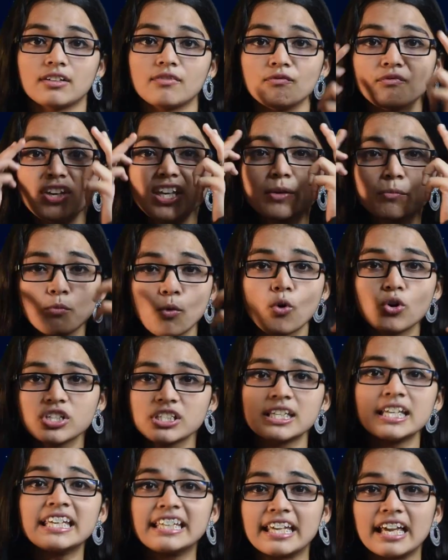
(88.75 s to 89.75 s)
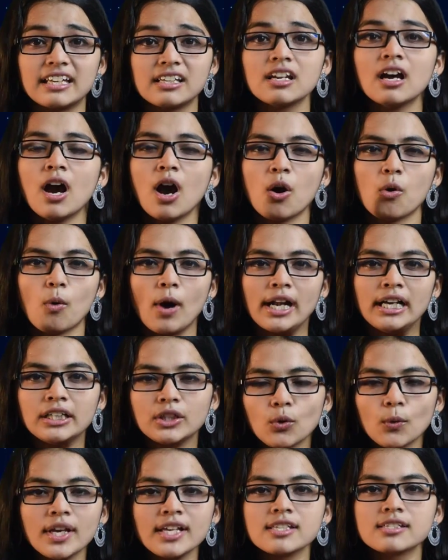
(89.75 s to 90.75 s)
We mostly get while
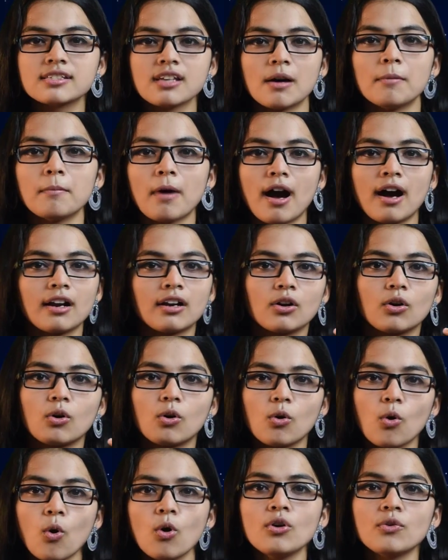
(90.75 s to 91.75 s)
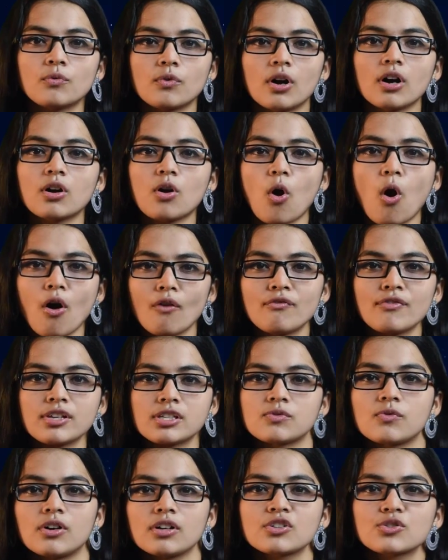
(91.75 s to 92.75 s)
doing some our own work,
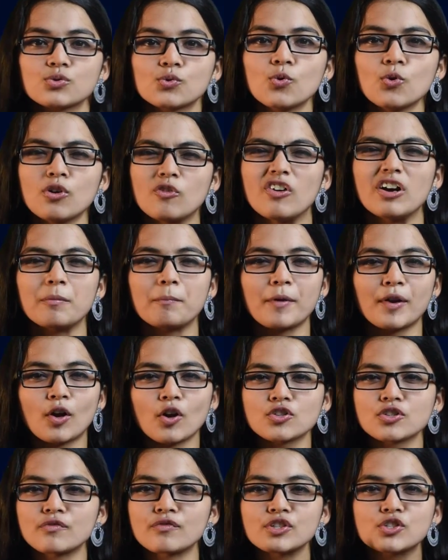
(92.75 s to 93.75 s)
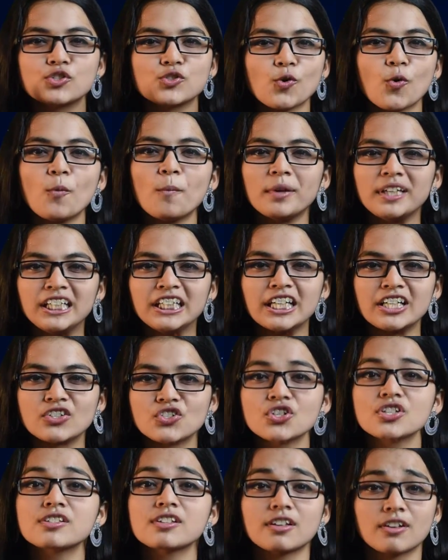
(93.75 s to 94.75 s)
office work, school work, because of so many
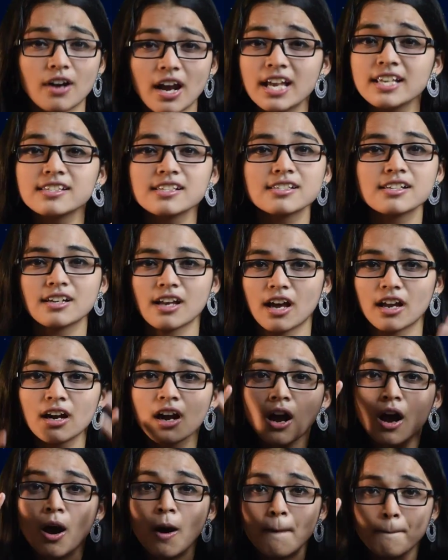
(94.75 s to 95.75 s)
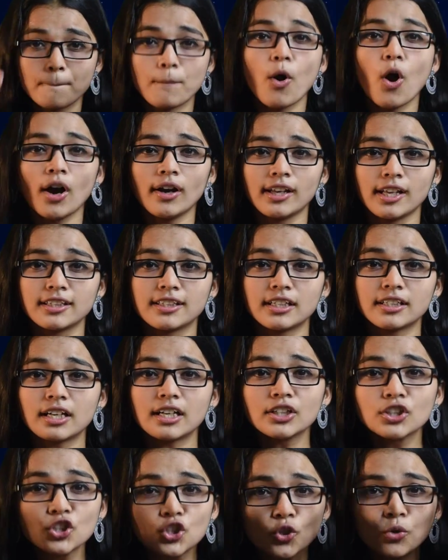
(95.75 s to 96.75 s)
tensions arises in our body that
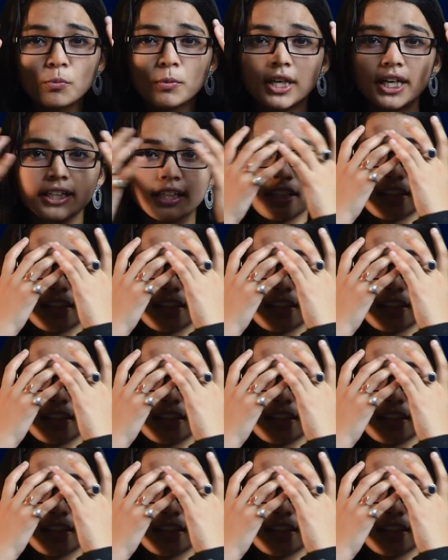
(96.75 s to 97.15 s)
accumulate